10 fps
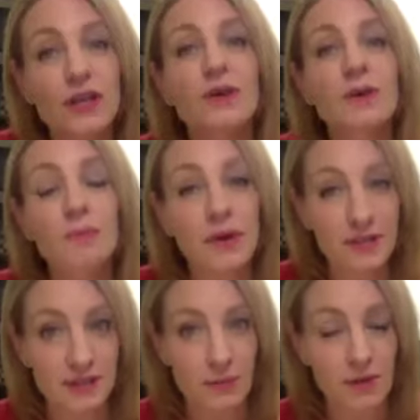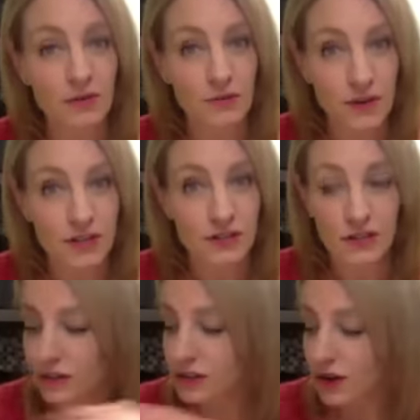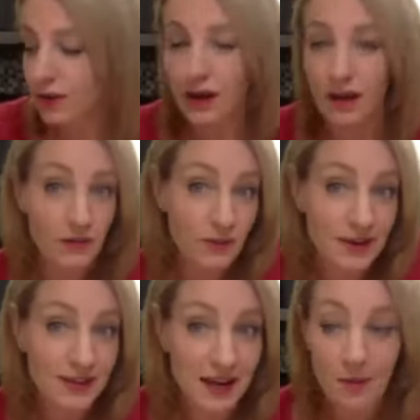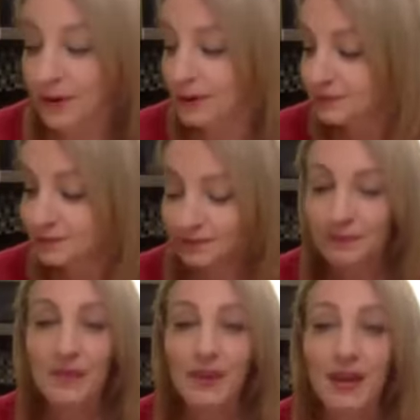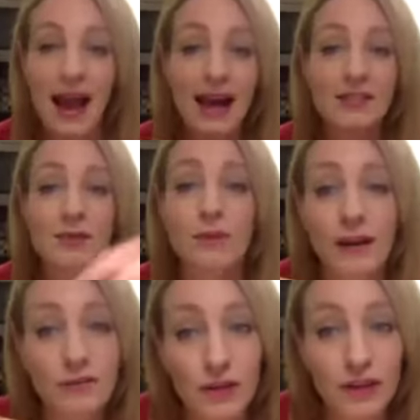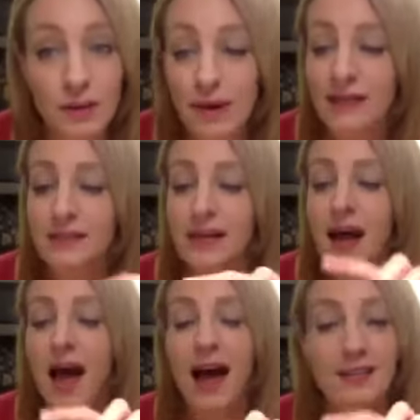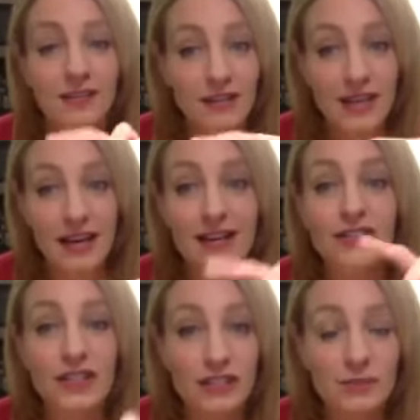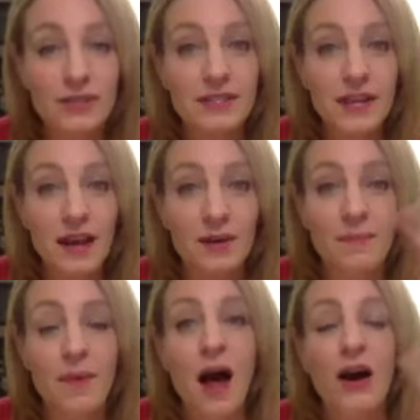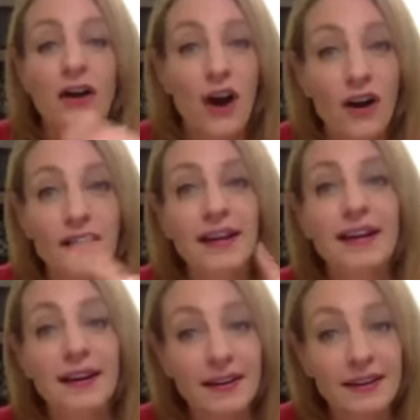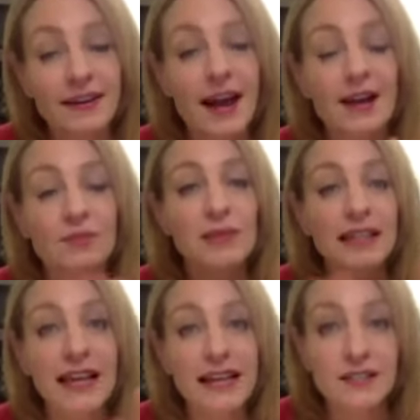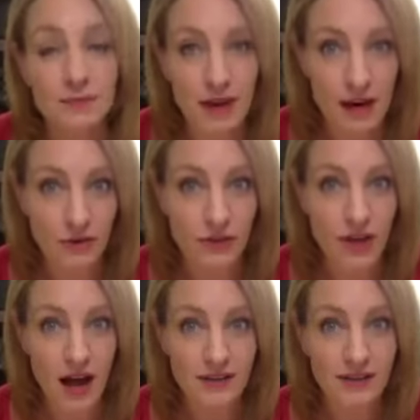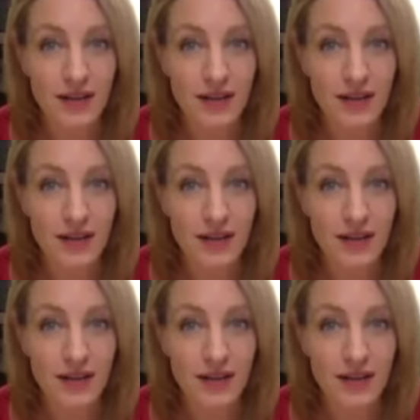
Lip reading: can put some in the freezer. So I'll give you an example. I had some ground turkey breast. I sauteed it just with some garlic and onion and plain tomato sauce.